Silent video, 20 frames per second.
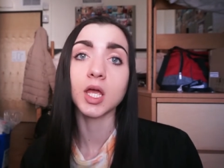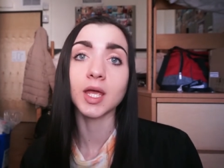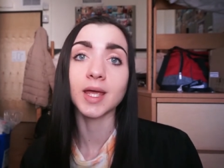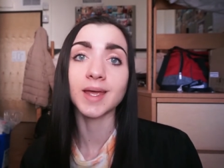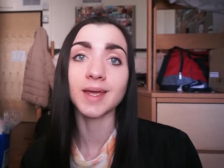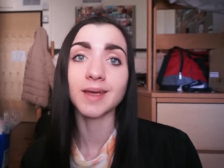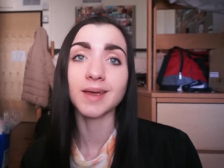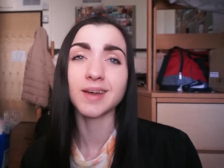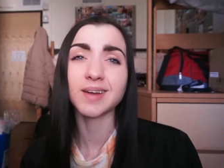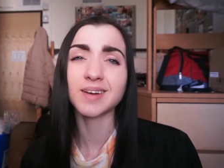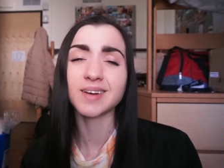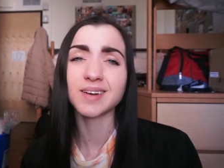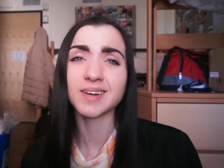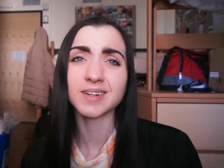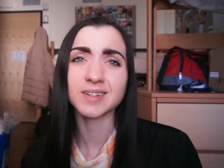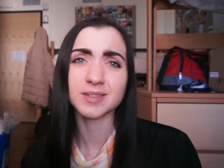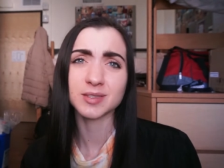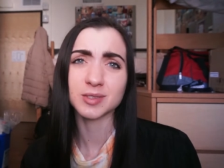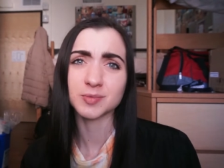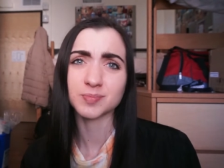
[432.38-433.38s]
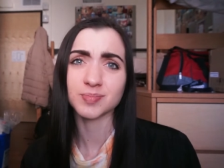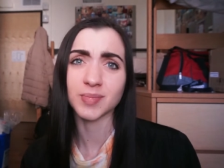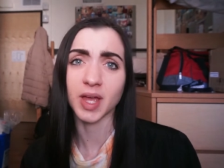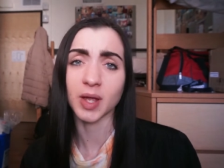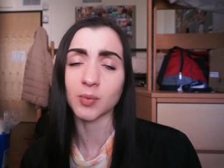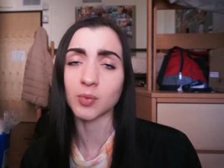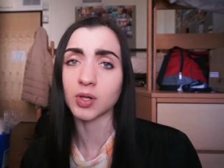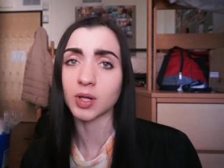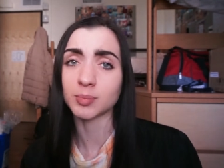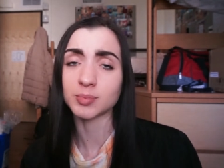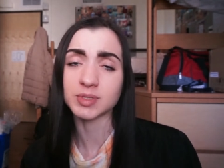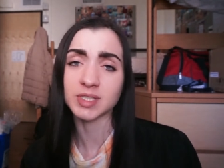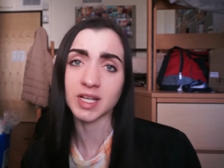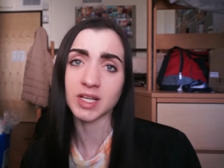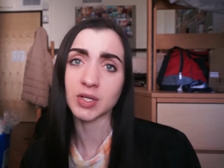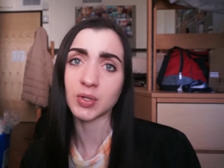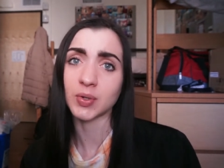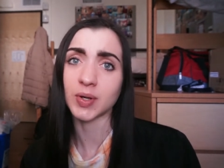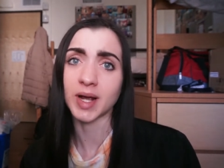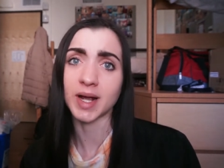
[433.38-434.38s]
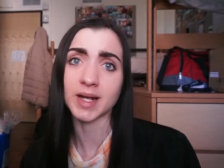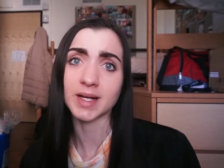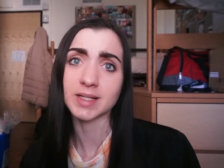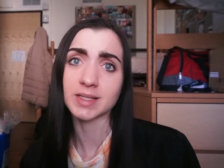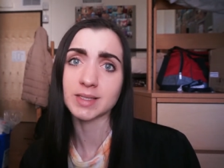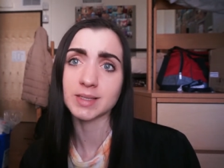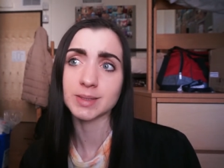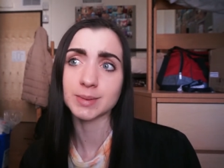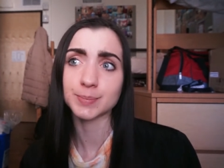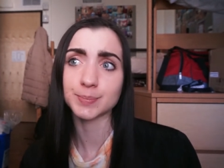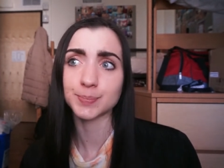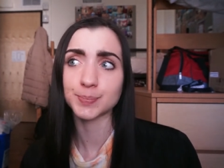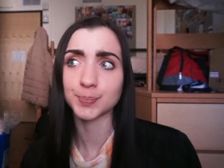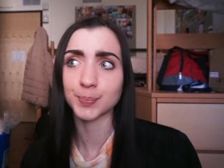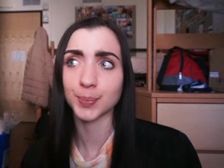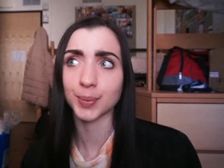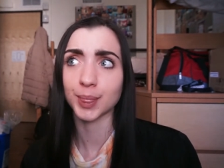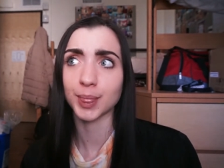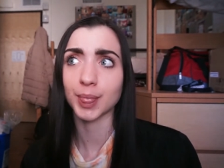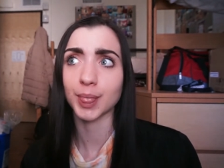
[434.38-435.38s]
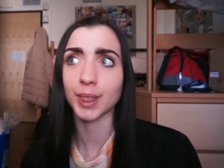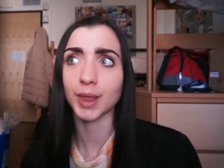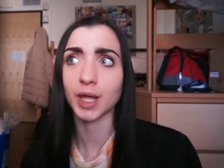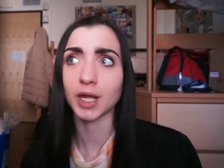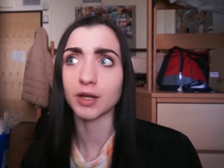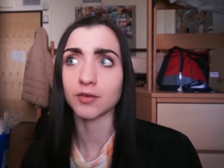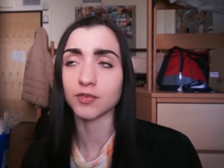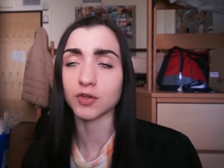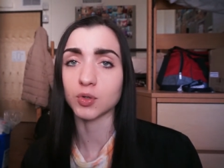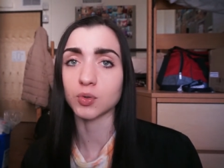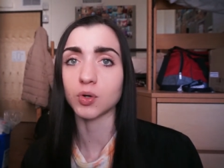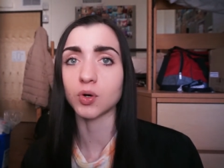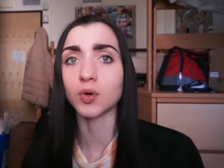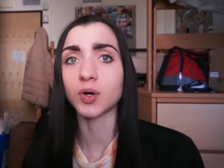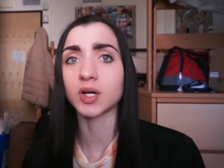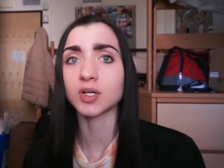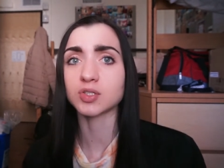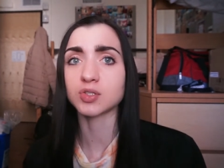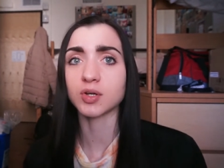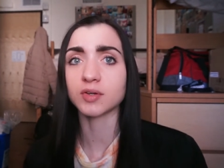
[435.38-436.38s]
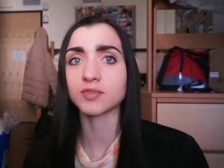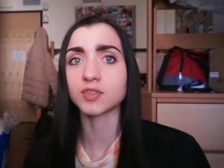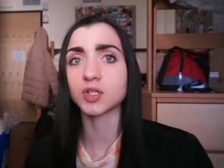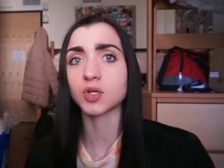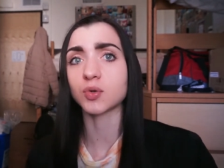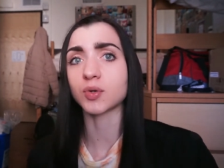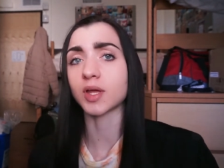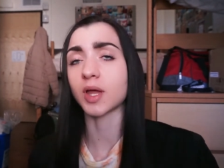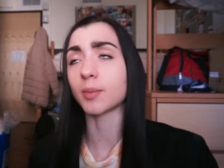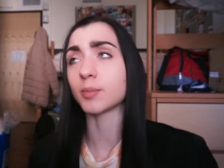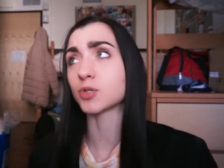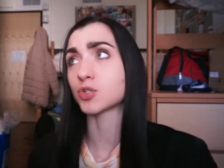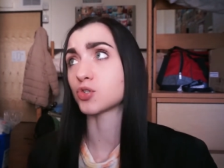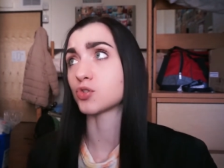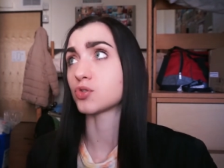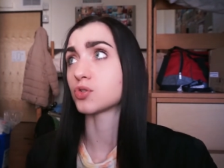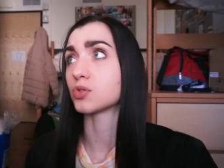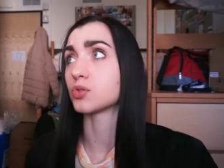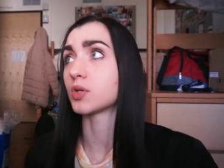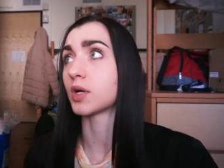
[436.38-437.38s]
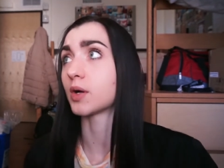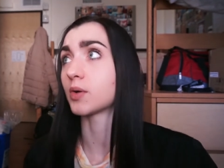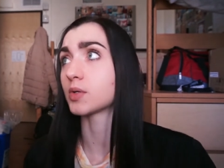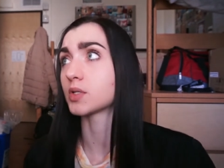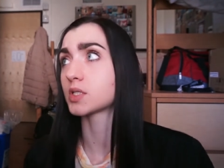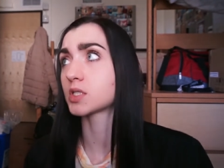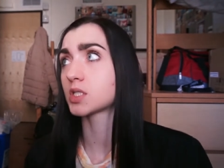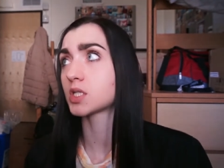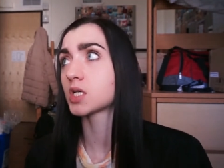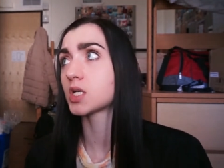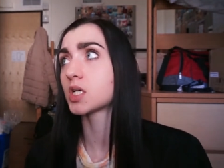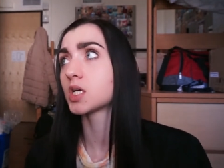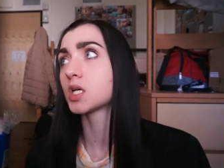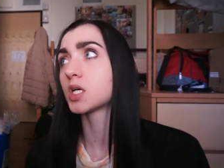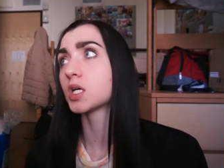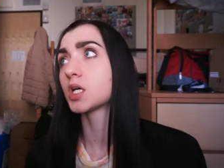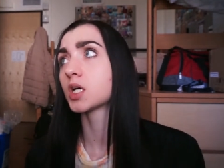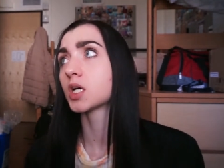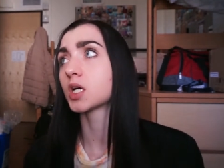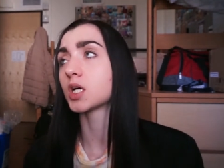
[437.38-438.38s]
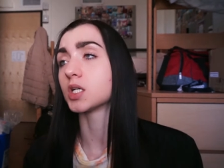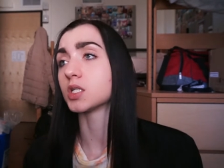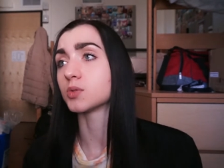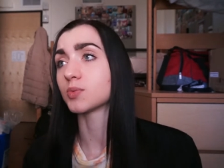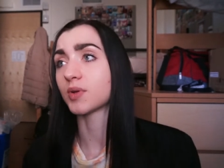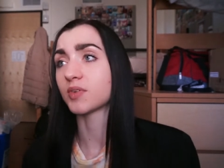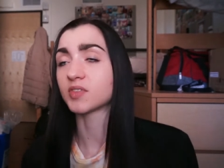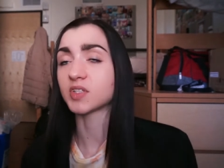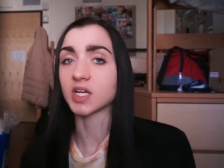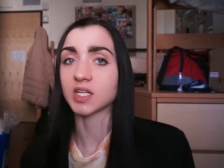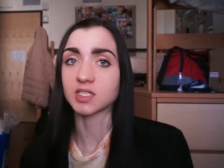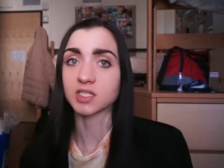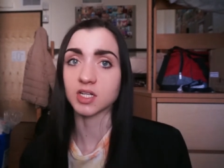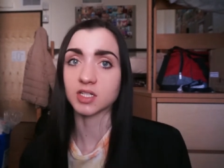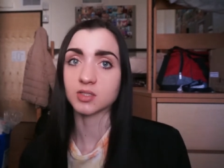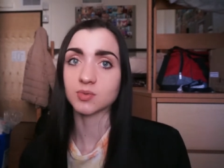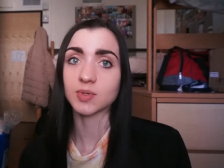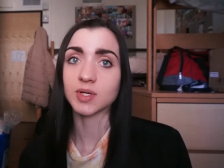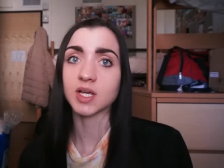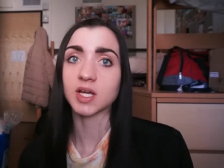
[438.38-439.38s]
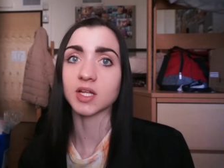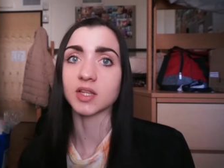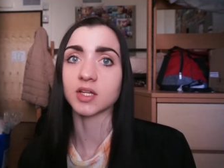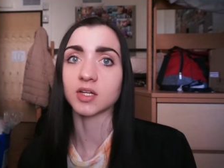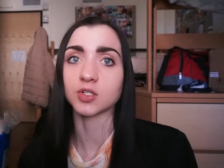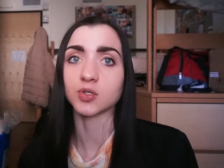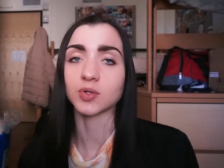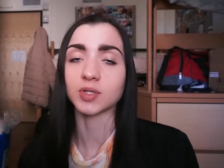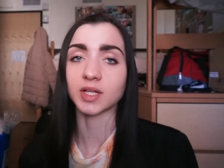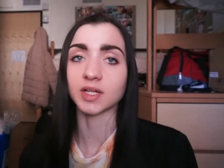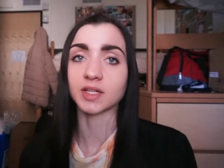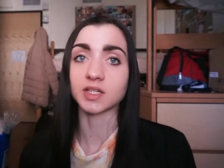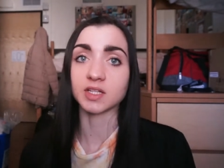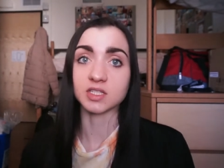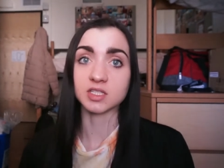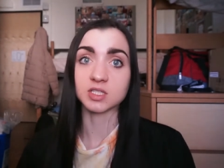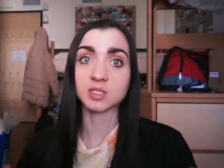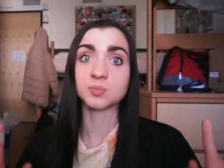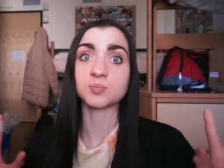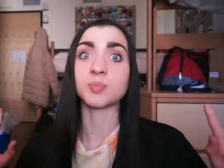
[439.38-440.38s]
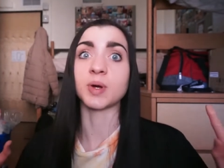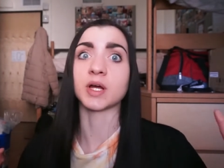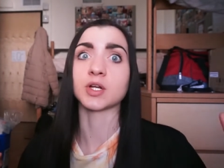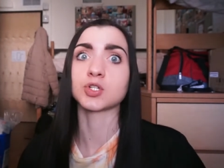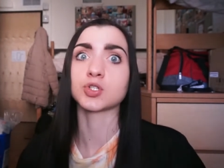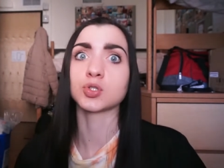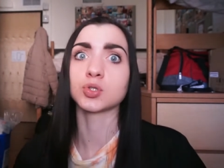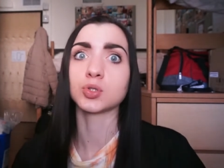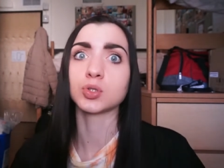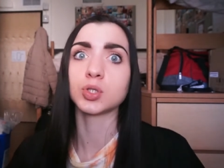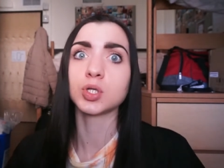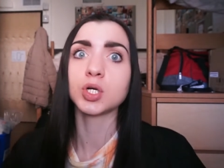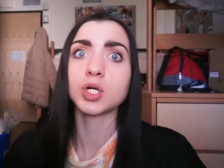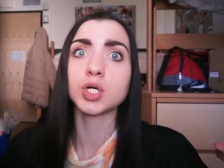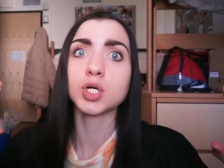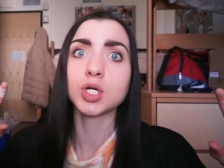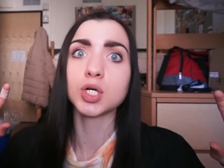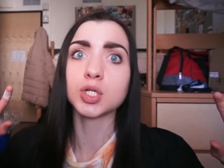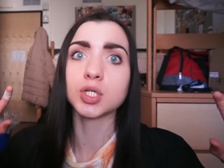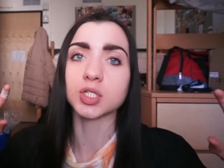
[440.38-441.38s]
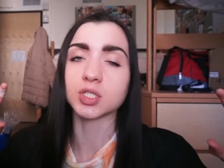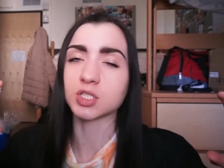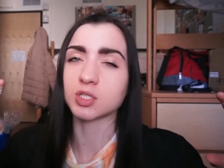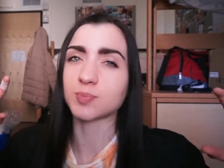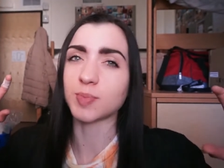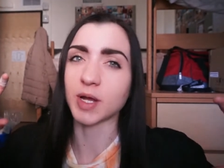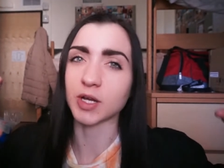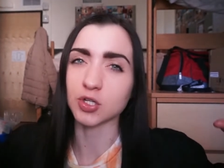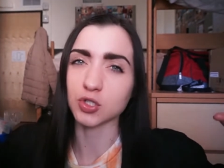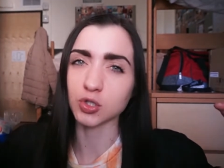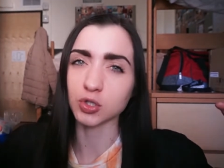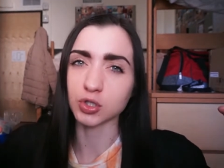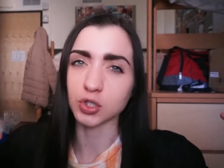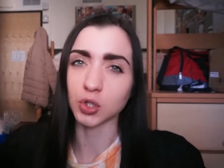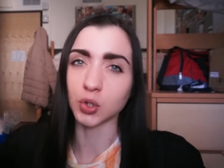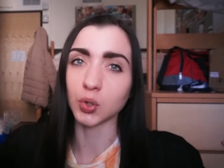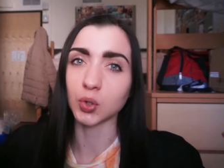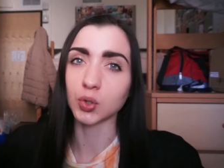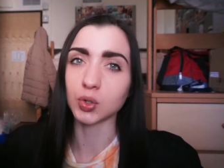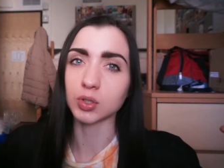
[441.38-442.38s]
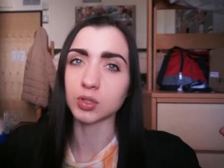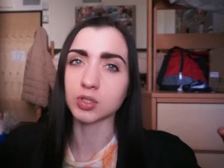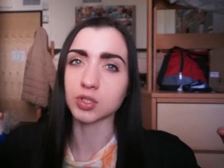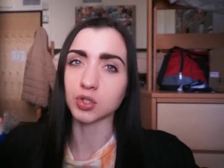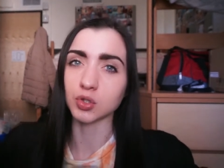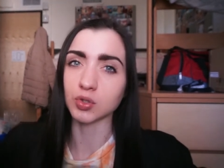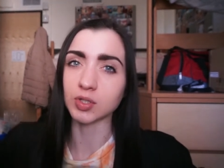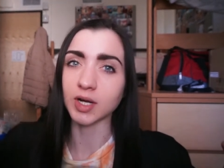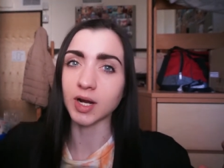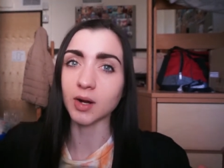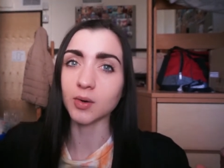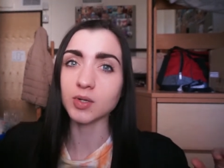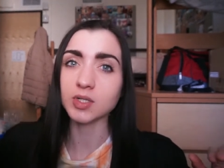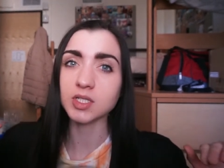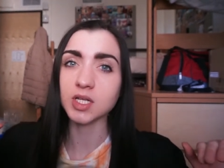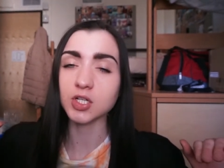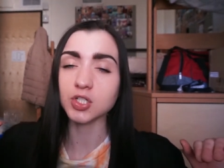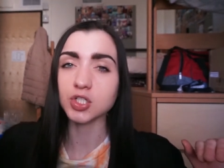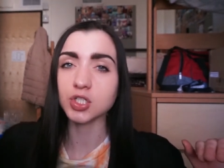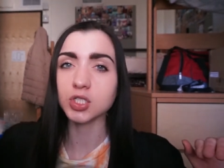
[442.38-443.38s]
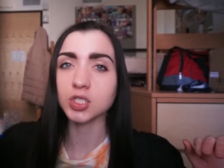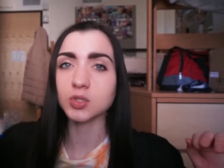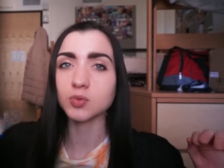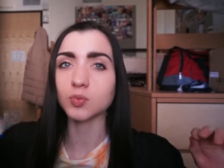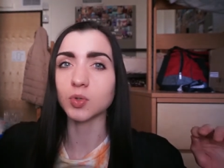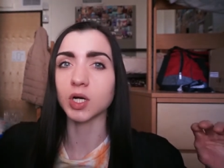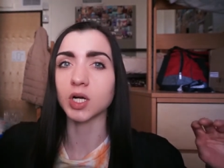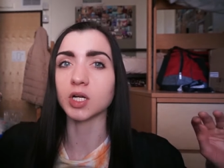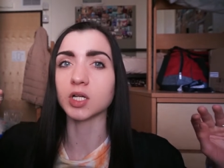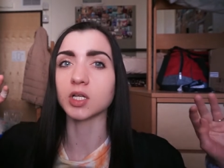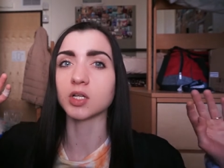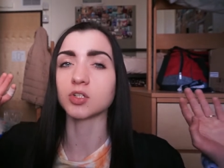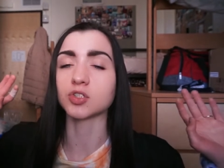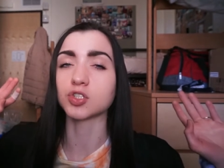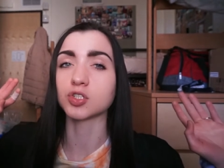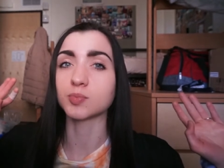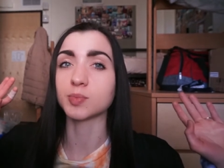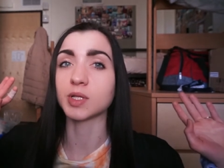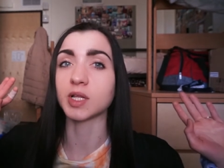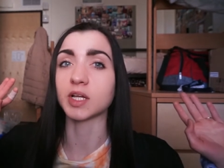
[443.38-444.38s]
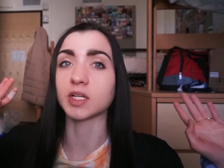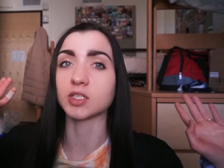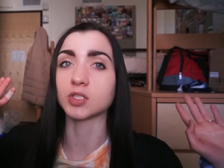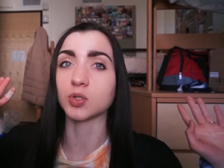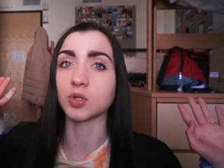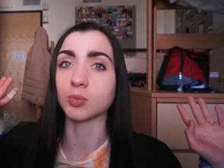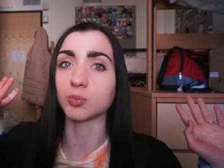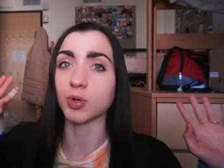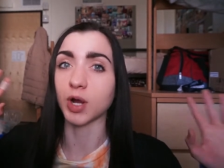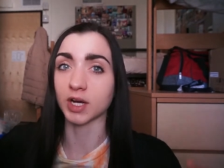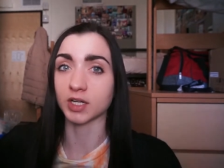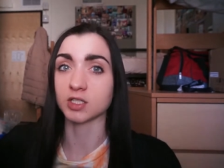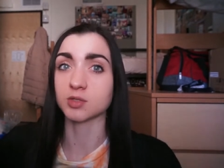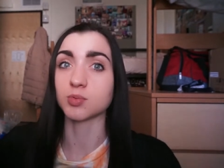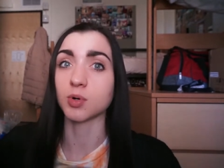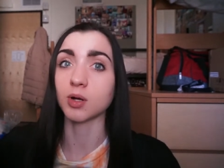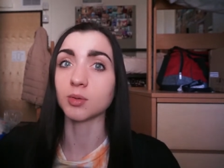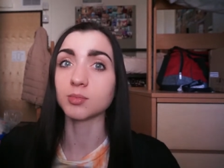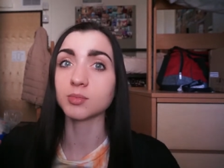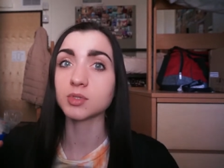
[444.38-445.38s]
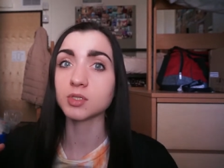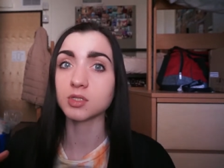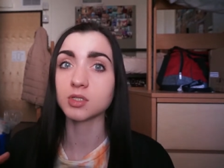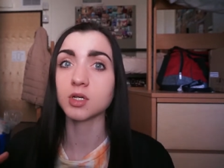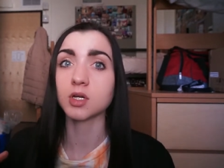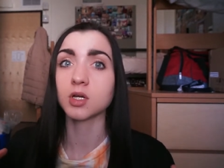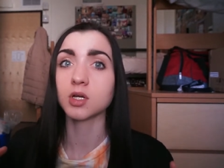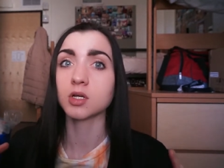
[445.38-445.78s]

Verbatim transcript: And I will update you guys in a few. Oh, I also have to go to chemistry student hours because we have tests next week, and they're doing like these special, this special student hour session where it'll just be like doing practice problems.